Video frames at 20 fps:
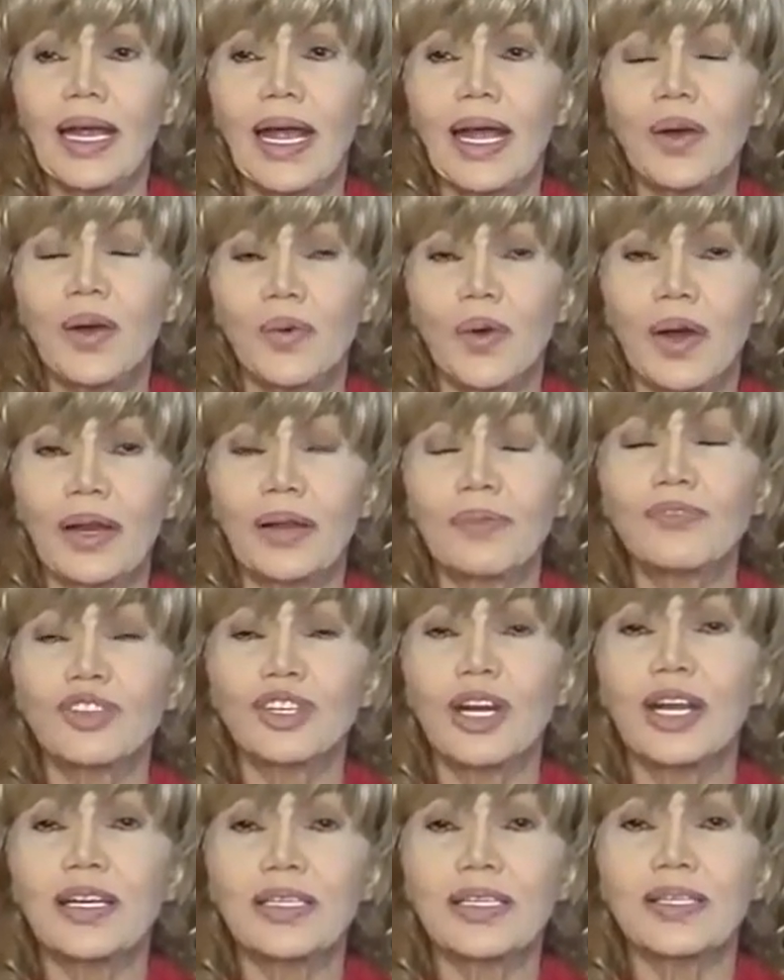what I'm
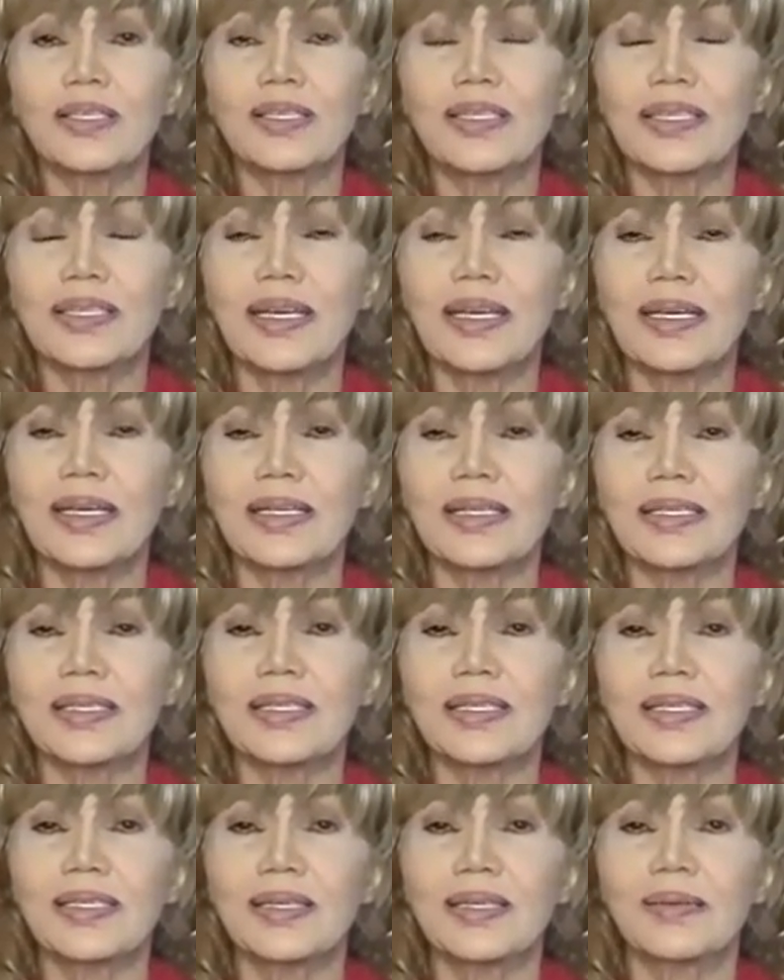trying to say
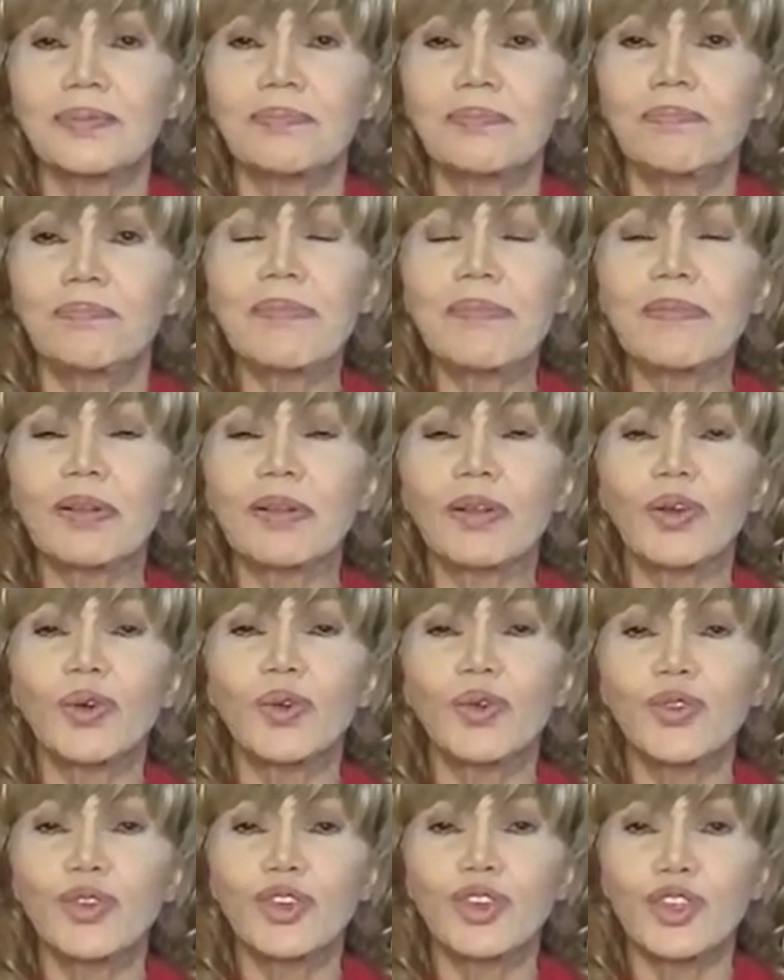is people
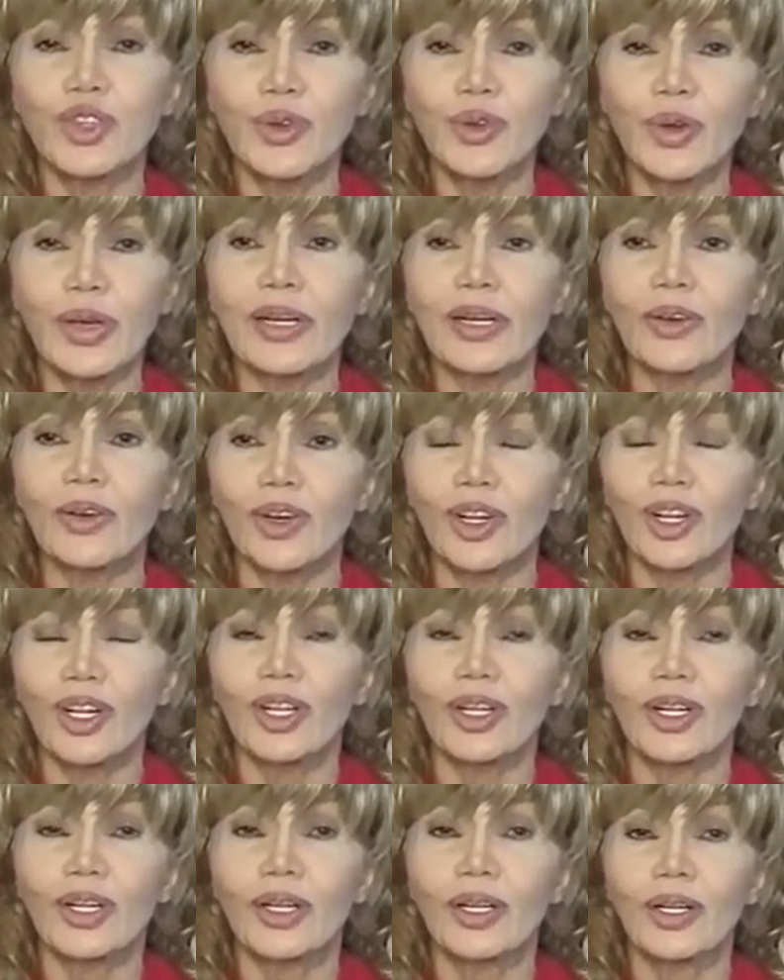who do it all,
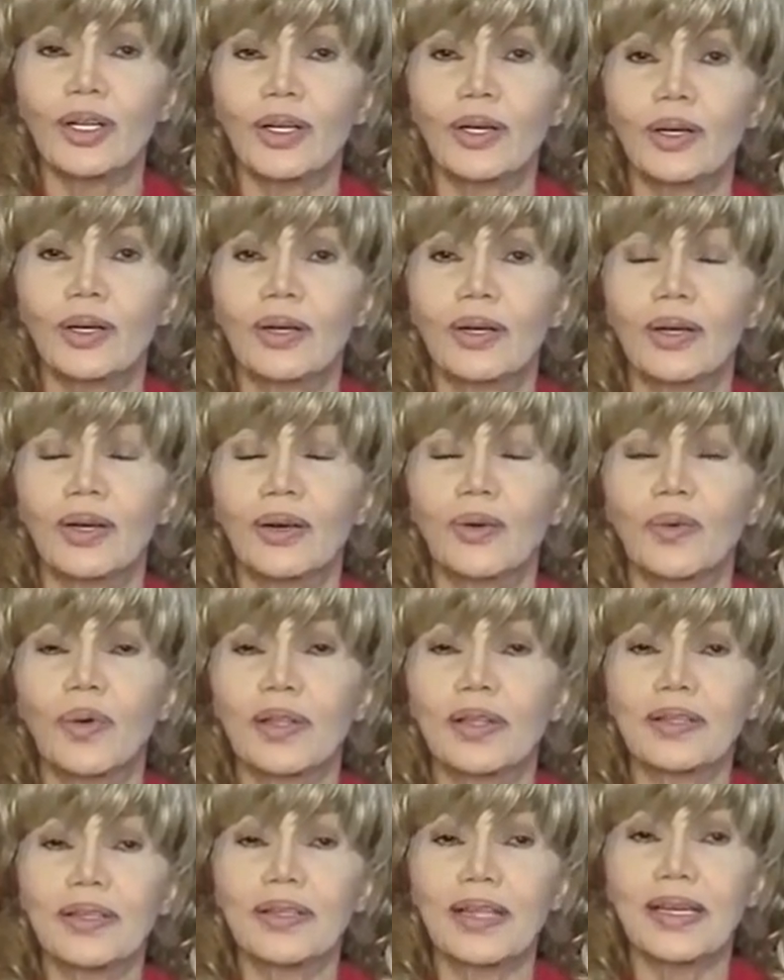
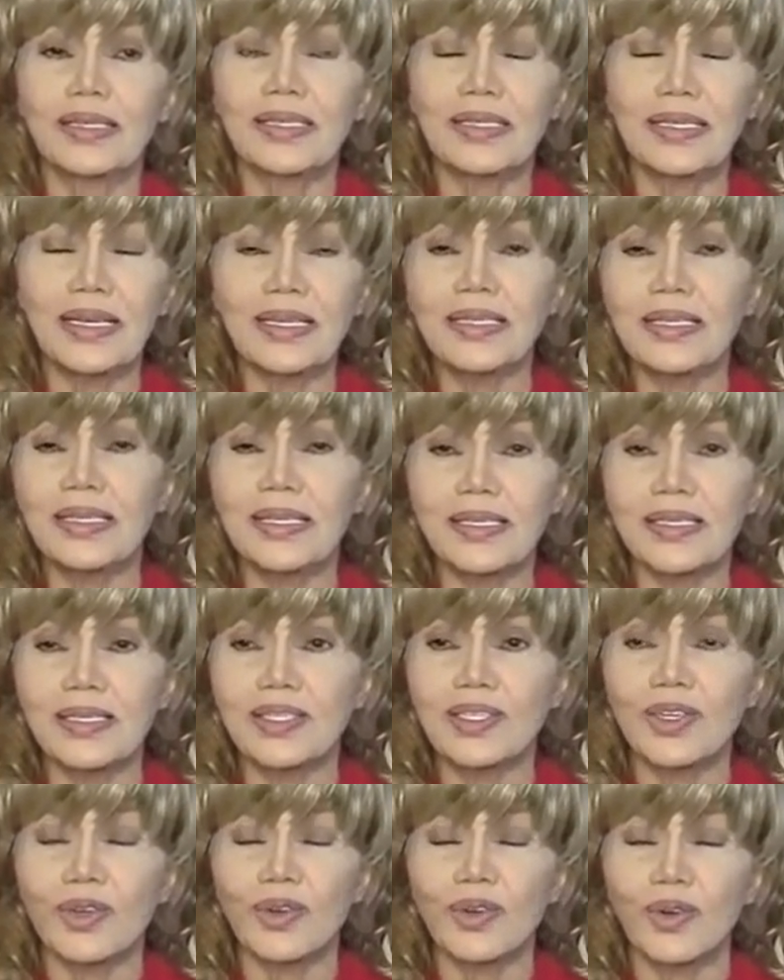whether they're
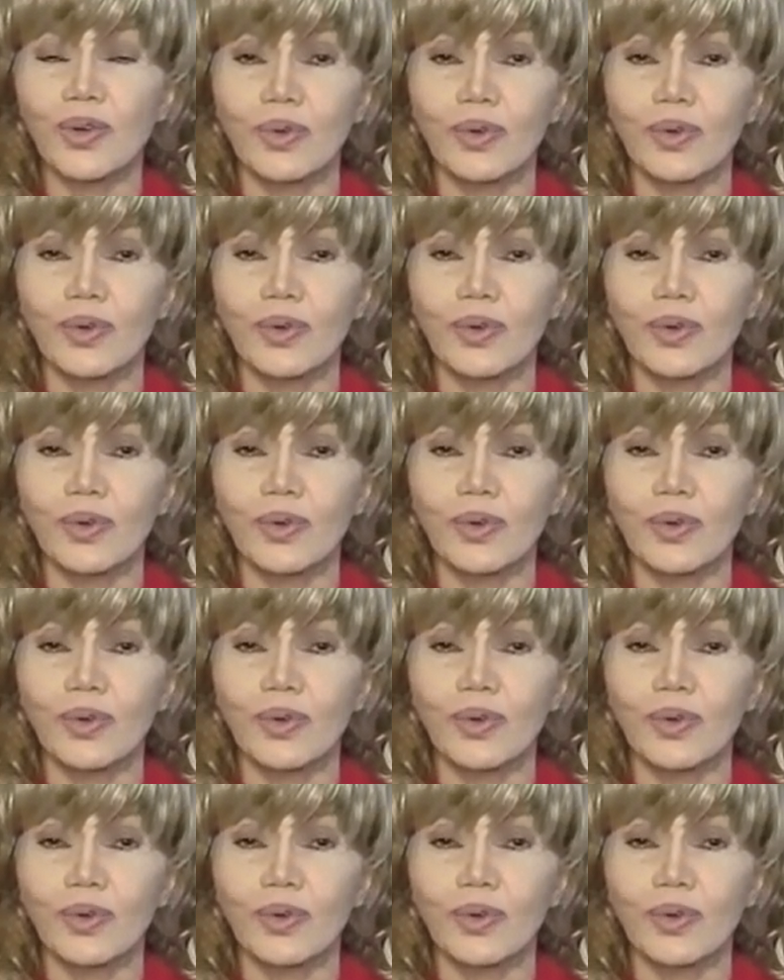dentists or